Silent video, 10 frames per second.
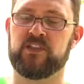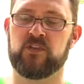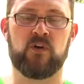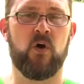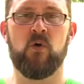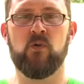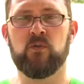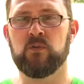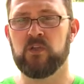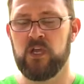So the
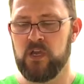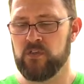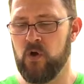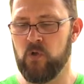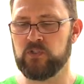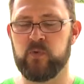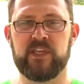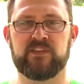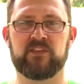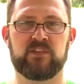whole
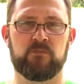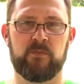tweak system